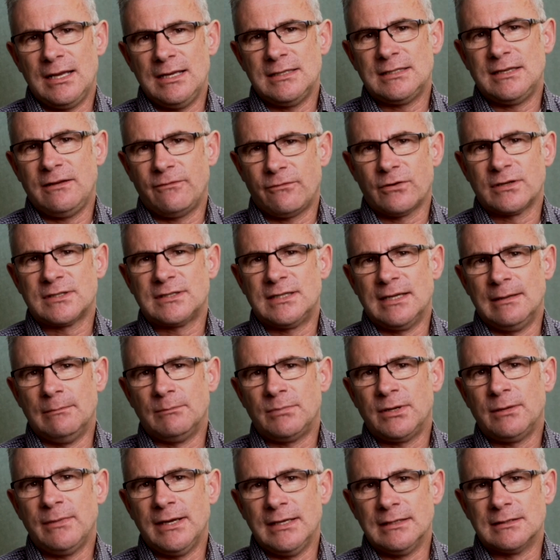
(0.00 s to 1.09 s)
easy for us to
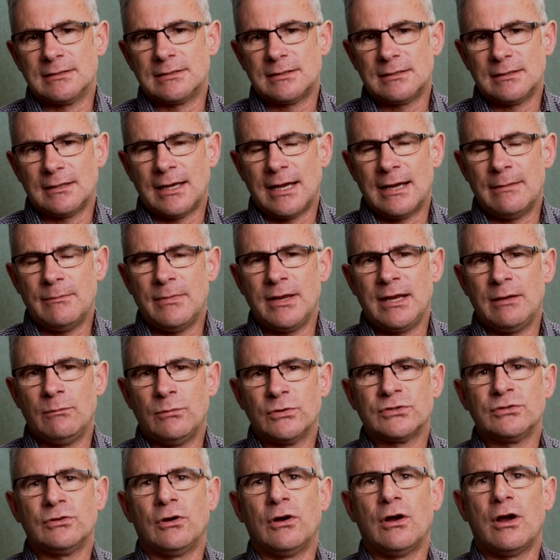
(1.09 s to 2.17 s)
implement, and
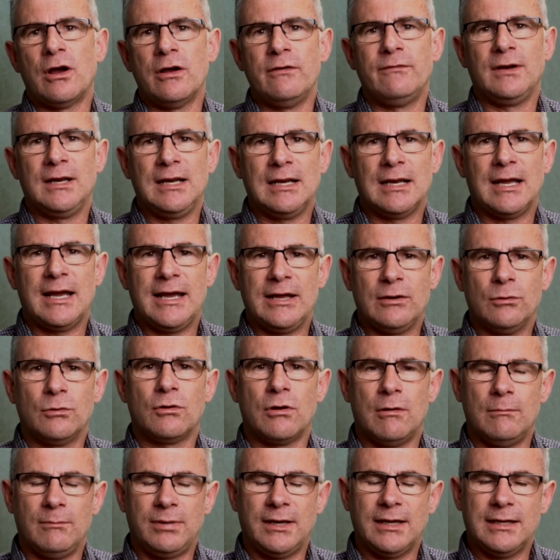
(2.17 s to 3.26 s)
was not overly layered or
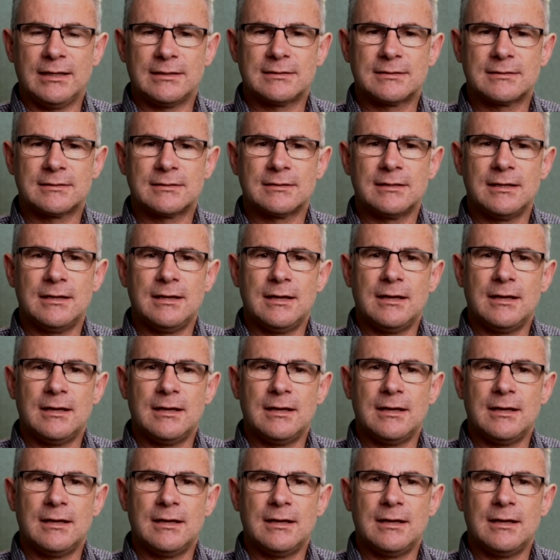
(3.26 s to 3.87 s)
complex.